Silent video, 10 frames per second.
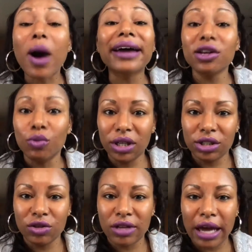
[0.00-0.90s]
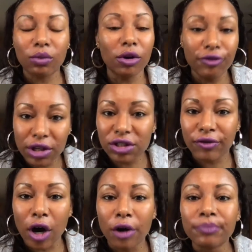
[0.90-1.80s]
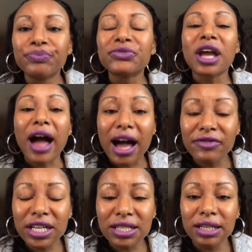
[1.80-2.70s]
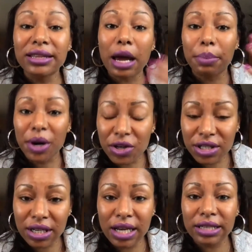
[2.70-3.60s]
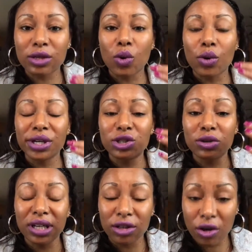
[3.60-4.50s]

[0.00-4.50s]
Why do you want to do that? Well, first of all, obviously that person is going to get a